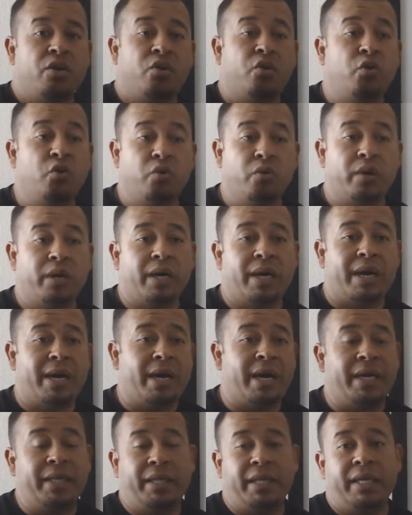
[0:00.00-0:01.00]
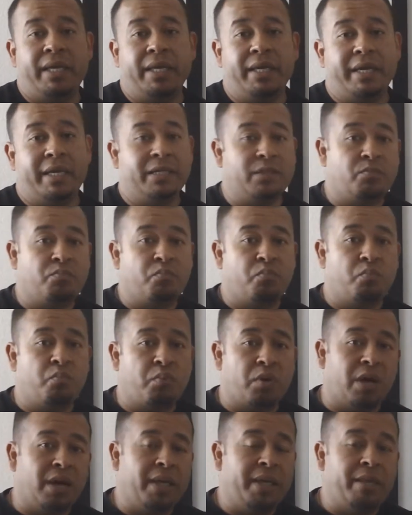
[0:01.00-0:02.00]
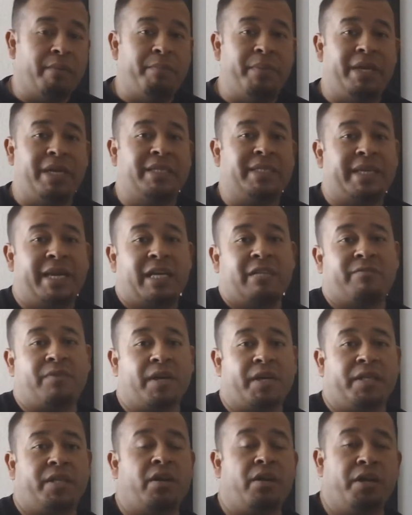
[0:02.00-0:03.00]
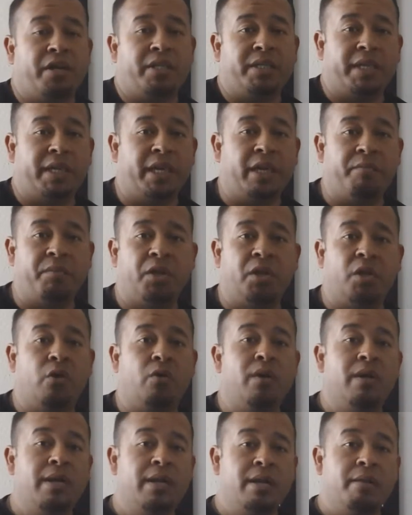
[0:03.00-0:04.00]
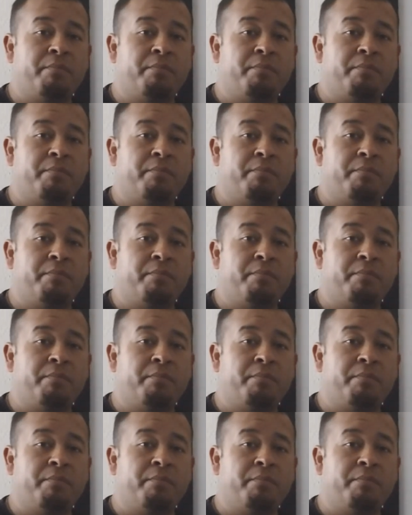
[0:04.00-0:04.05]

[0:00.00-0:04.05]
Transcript: who I think is probably the biggest X factor on your team.